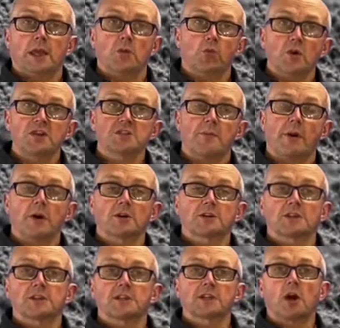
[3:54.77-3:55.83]
window
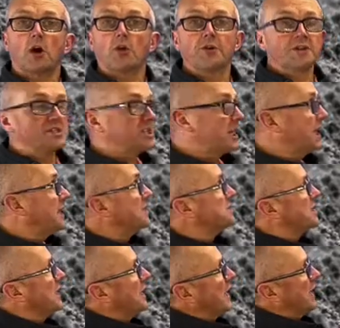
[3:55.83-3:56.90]
boxes, or indeed
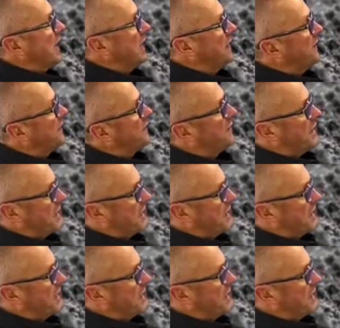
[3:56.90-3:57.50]
in the